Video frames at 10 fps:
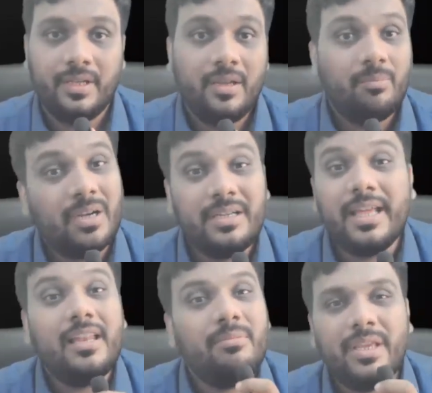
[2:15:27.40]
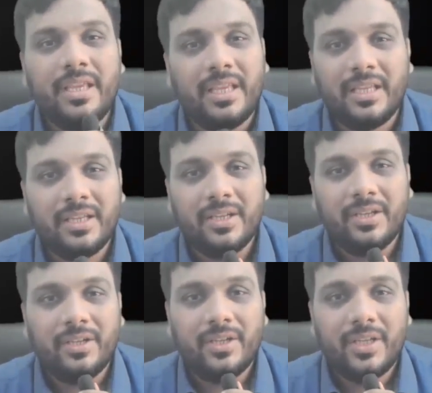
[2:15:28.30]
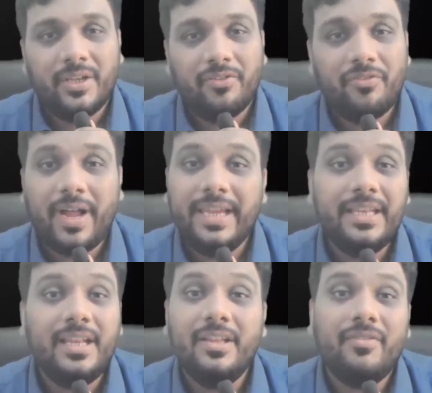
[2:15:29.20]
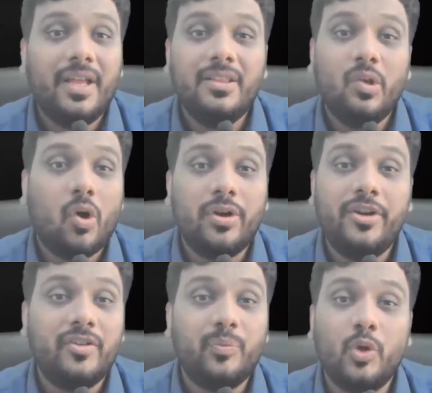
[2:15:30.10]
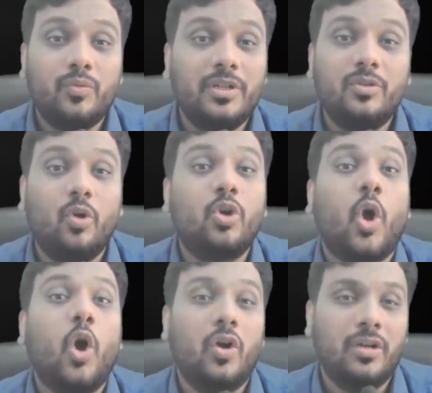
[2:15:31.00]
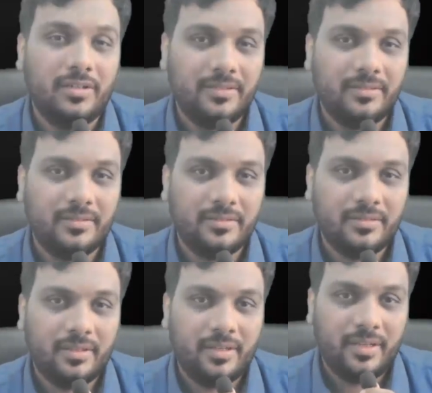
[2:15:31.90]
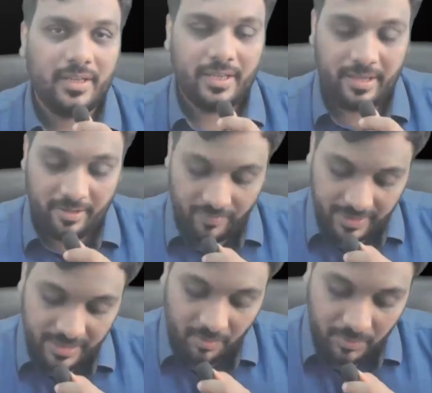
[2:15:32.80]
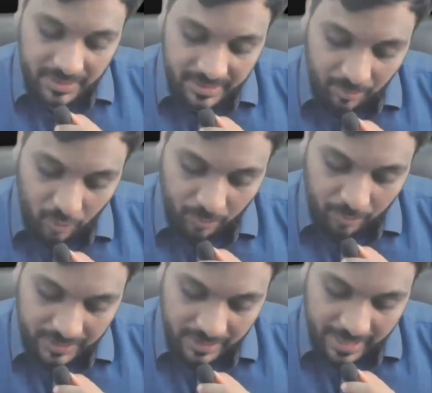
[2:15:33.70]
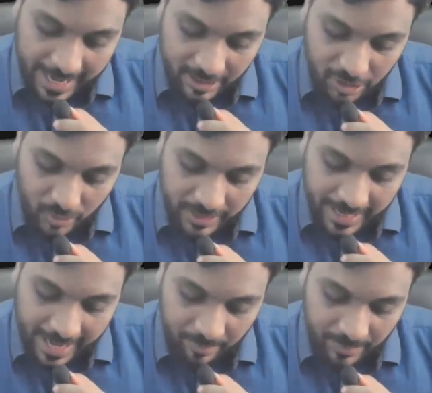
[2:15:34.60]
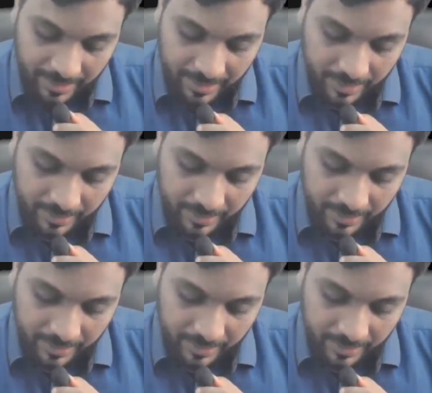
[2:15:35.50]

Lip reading: But tell me, finally, when the audit report will go wrong, when the misappropriation actually happened